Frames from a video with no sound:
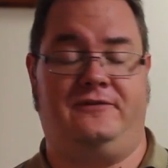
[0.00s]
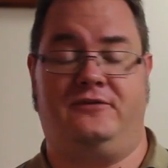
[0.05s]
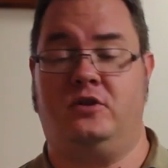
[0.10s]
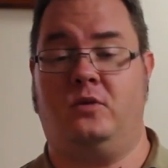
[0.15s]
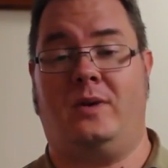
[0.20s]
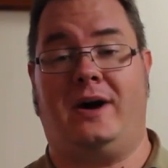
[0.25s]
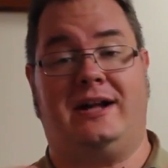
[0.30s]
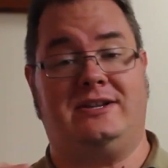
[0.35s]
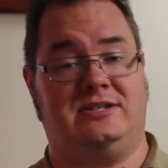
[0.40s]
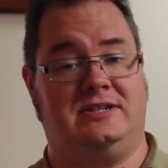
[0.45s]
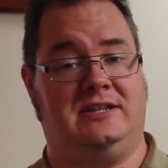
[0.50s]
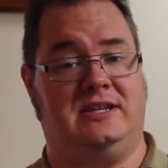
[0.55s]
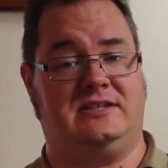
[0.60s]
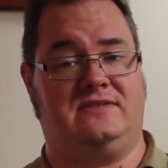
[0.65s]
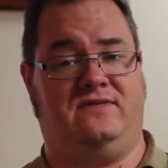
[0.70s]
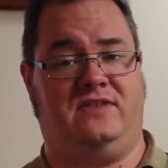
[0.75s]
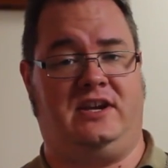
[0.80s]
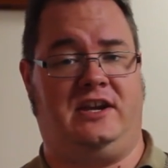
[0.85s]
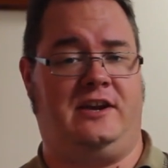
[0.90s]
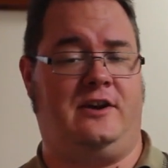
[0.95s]
If you're watching
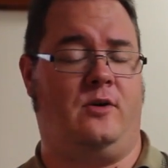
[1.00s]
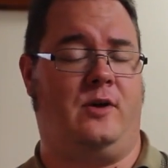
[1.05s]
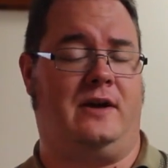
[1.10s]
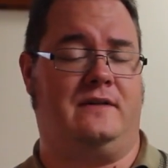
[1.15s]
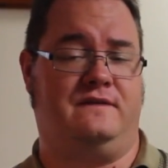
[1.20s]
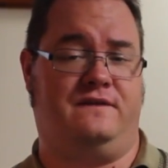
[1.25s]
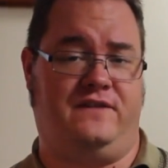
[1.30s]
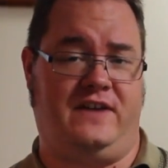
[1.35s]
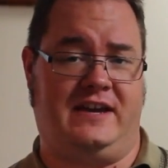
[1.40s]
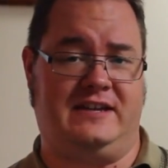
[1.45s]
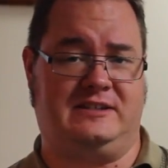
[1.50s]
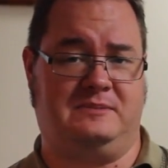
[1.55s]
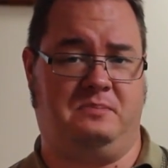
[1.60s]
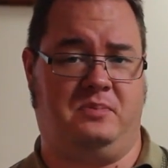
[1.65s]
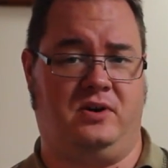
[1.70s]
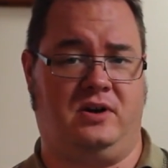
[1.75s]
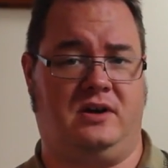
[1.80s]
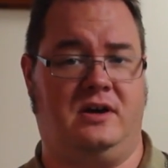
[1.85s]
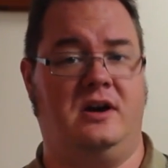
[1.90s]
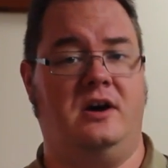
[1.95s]
this video on
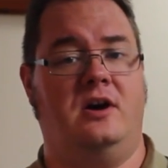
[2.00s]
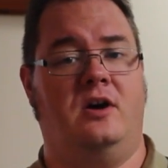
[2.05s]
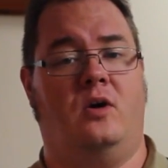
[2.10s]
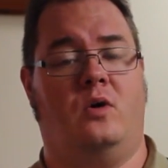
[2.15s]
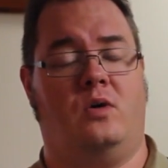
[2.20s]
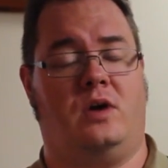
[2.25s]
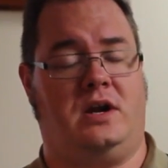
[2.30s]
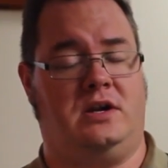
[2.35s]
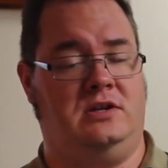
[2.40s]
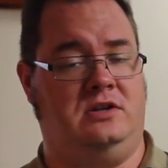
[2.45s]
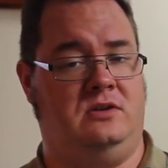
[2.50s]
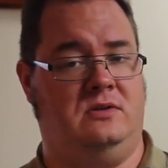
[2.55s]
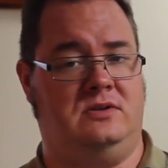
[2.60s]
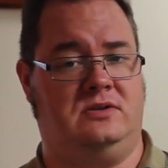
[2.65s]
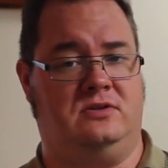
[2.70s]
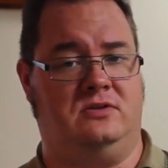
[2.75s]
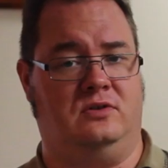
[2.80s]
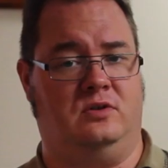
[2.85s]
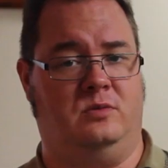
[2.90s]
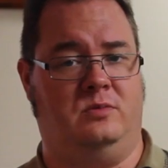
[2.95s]
Facebook or on
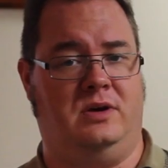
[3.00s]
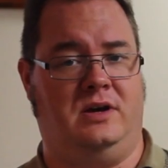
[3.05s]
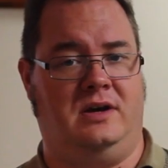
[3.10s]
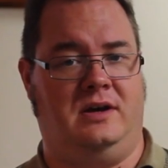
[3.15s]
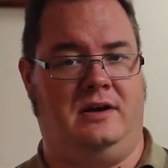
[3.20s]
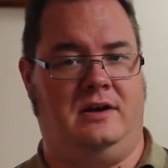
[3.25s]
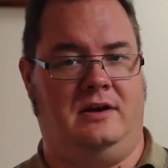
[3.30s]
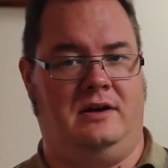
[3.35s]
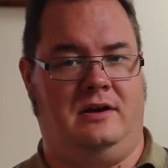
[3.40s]
YouTube,